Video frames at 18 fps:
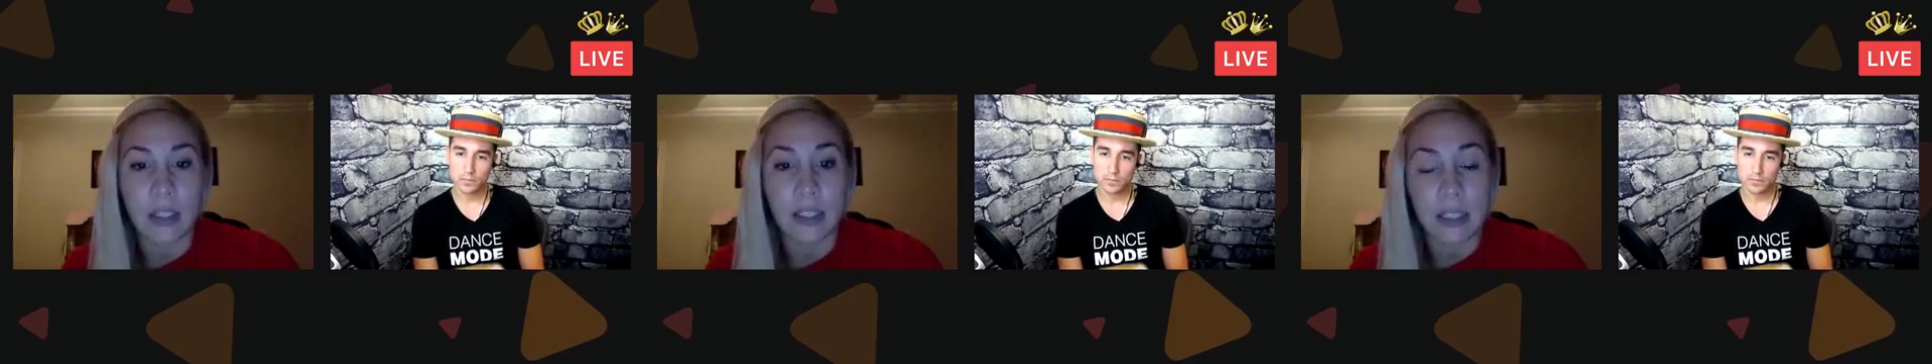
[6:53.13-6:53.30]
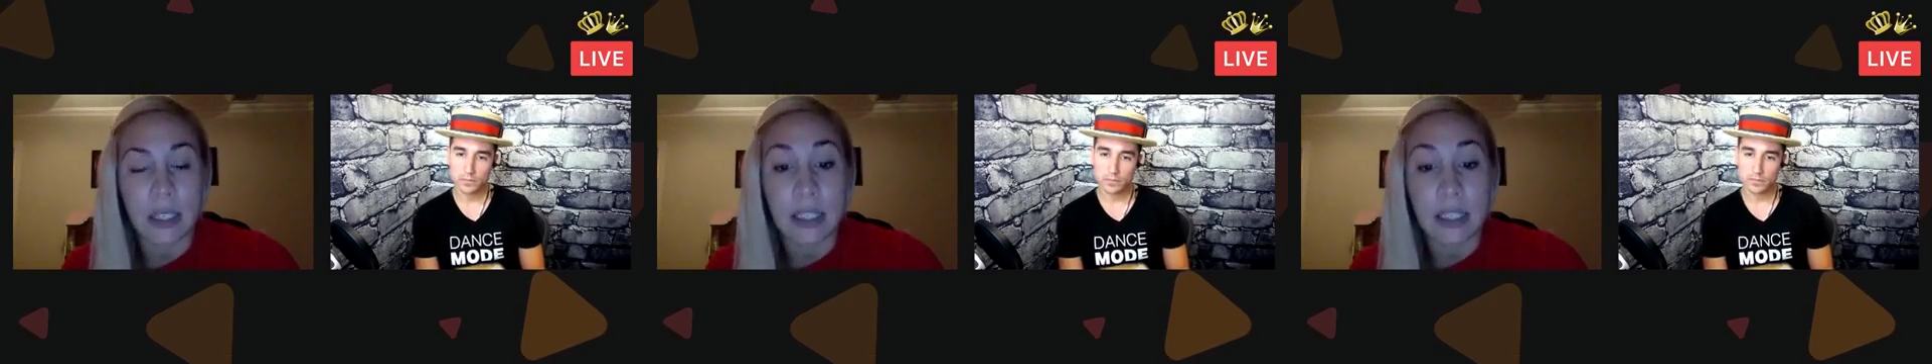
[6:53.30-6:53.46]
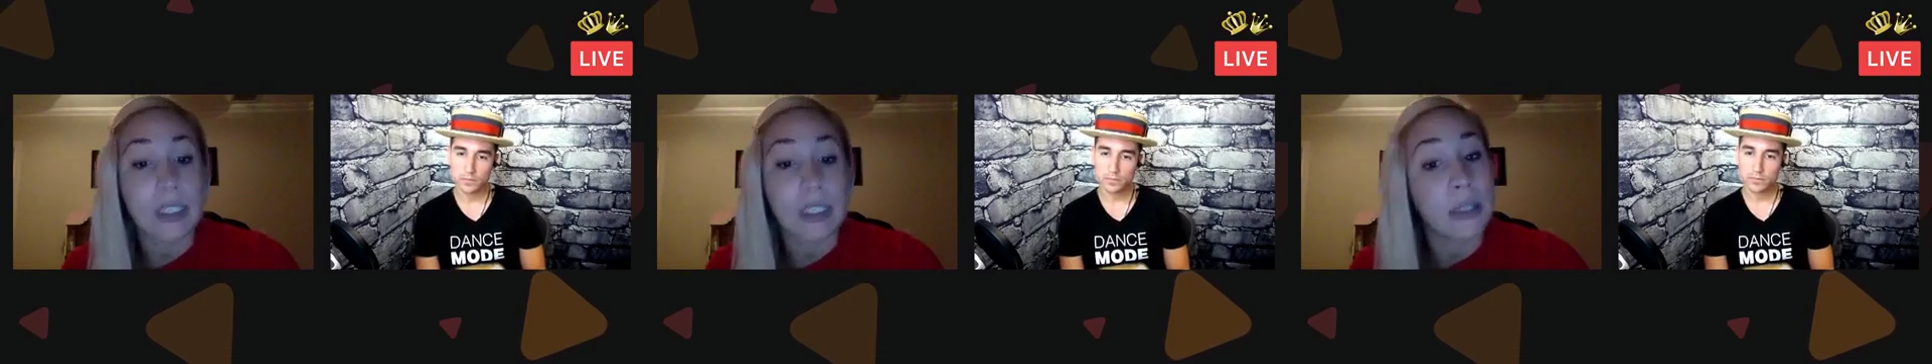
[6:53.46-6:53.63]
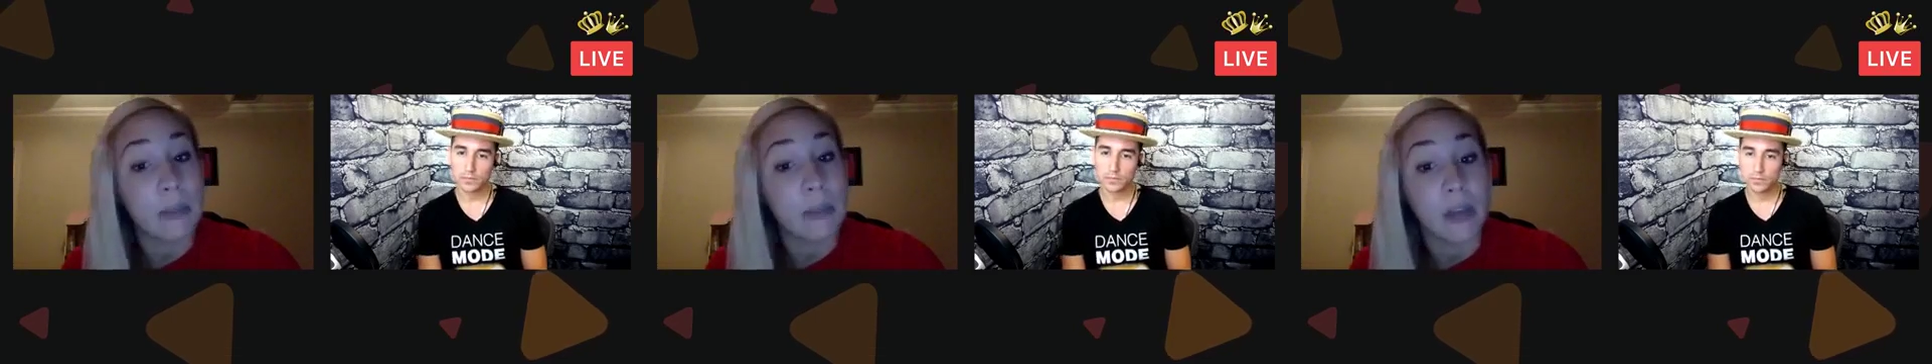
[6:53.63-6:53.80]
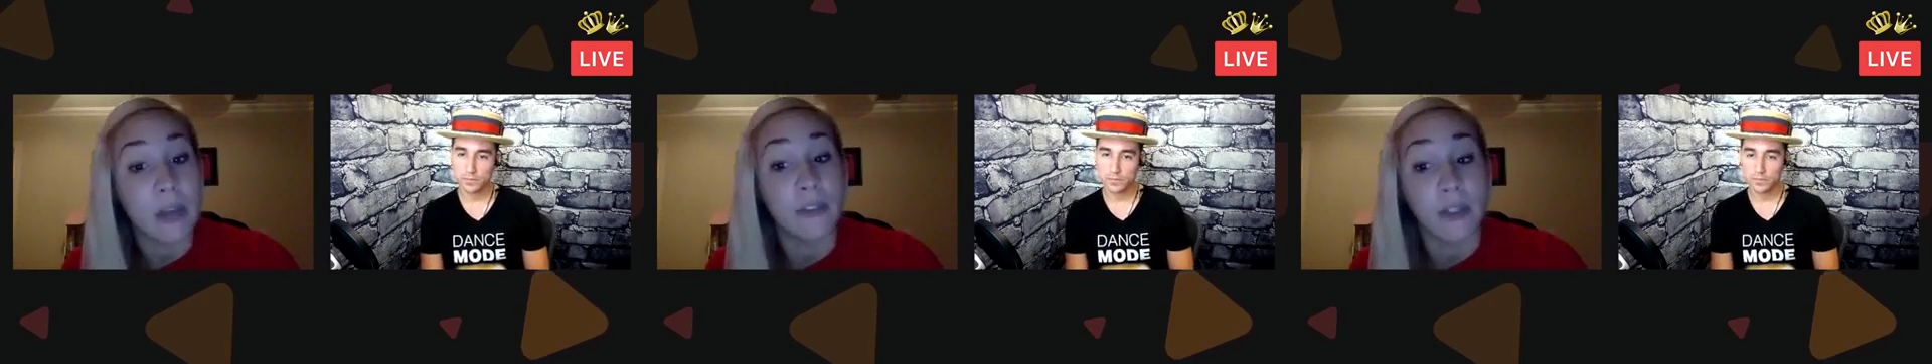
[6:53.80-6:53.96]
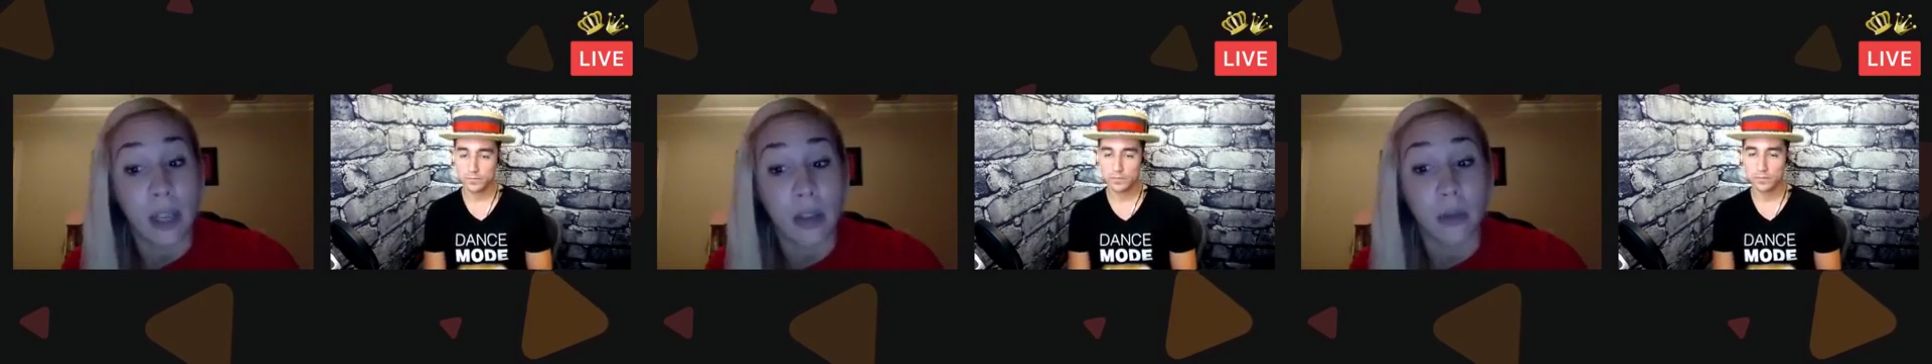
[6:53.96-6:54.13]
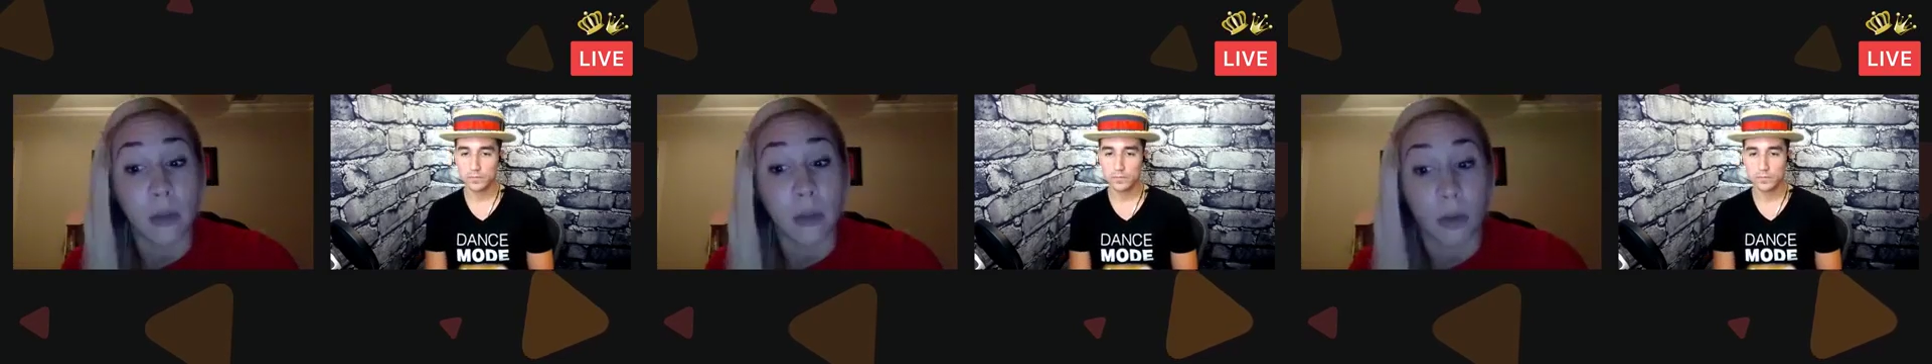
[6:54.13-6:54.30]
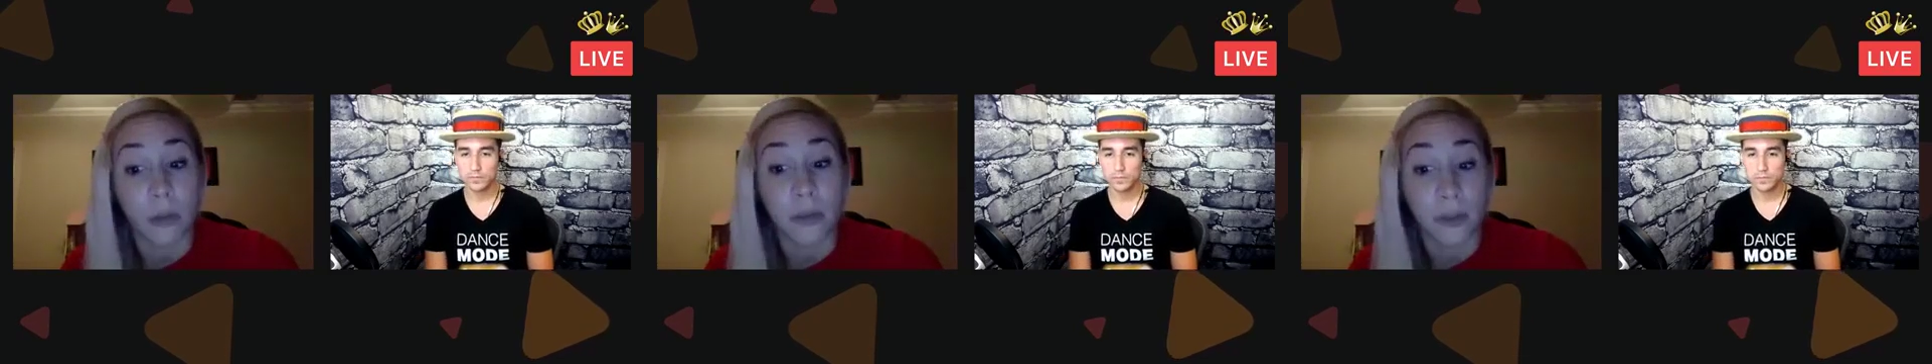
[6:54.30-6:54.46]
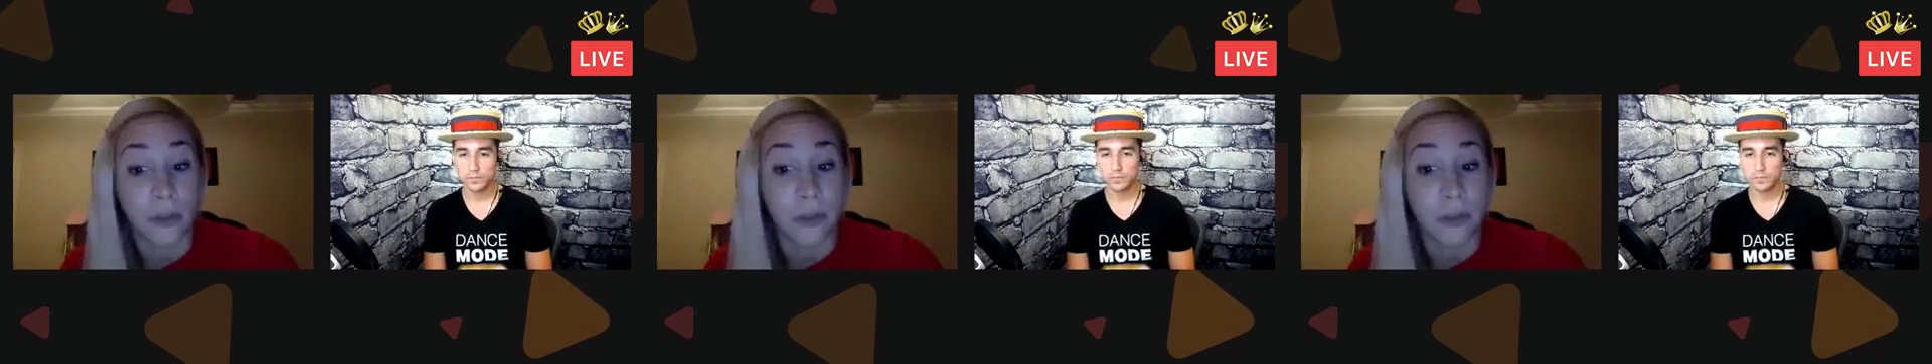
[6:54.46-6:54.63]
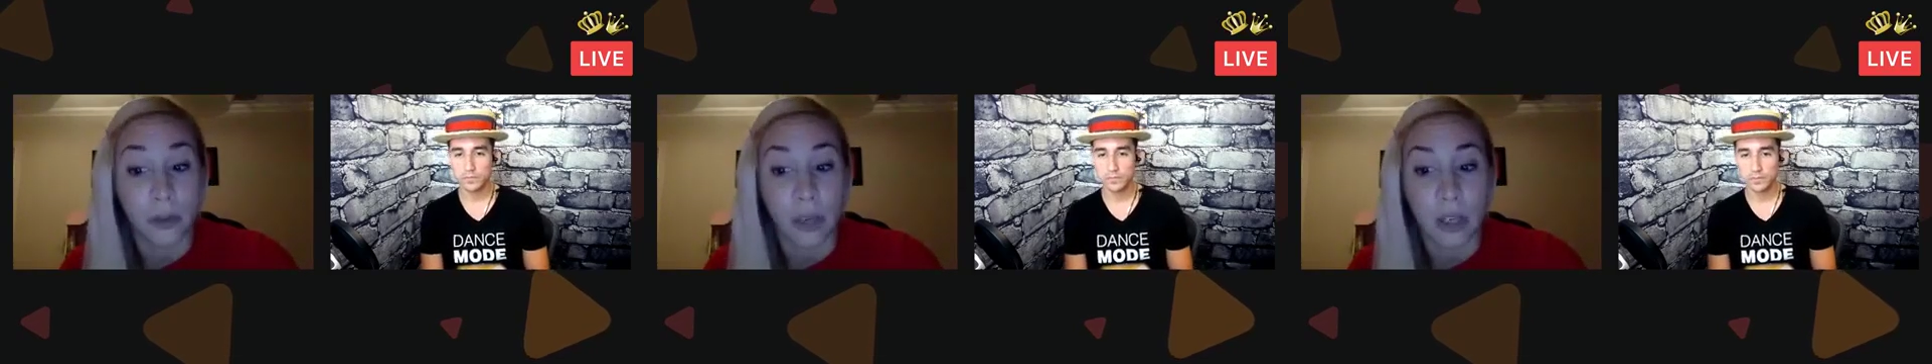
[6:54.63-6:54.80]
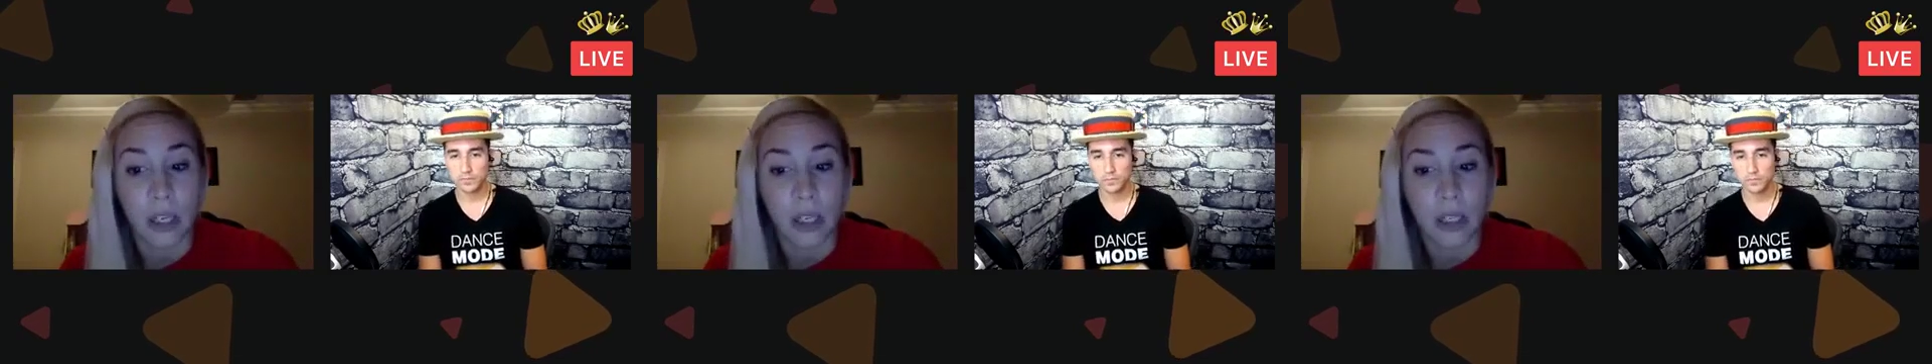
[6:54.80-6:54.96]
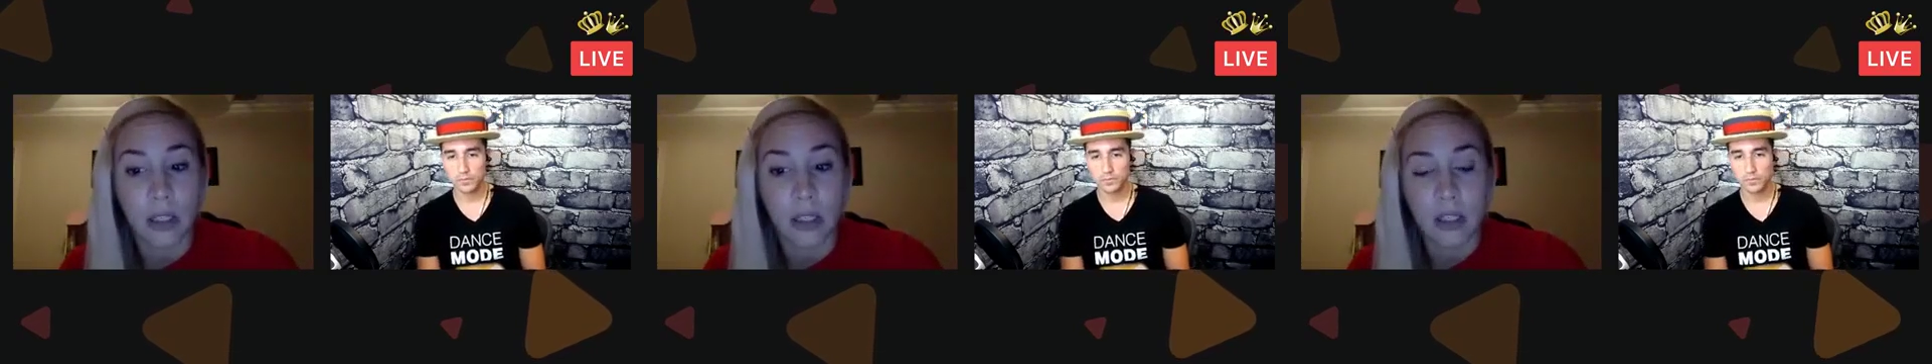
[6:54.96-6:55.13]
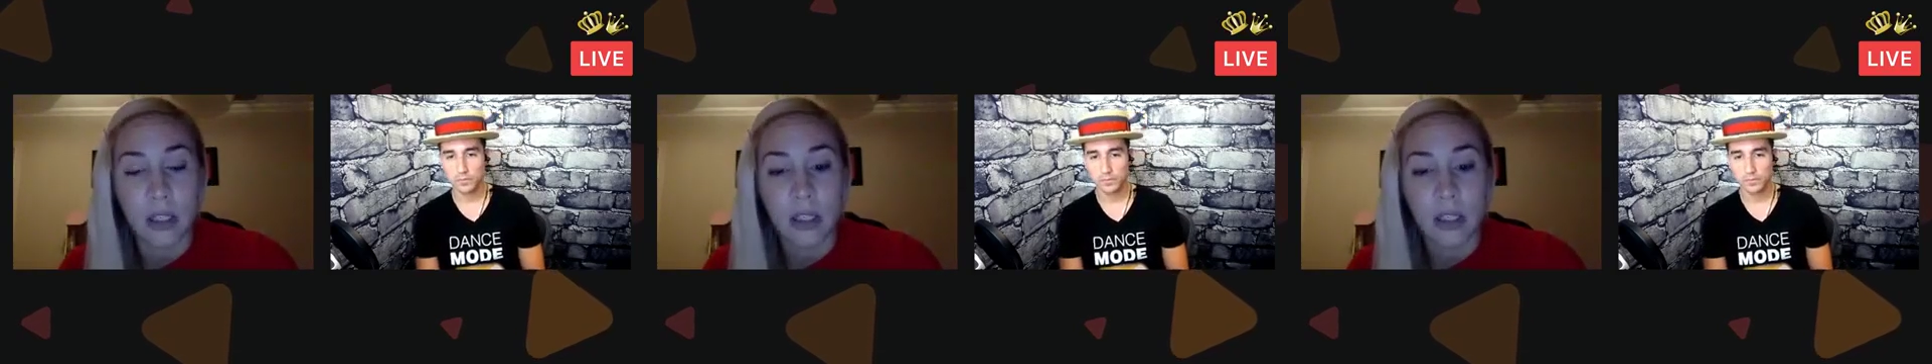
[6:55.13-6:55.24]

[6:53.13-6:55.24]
This needs to be available for free.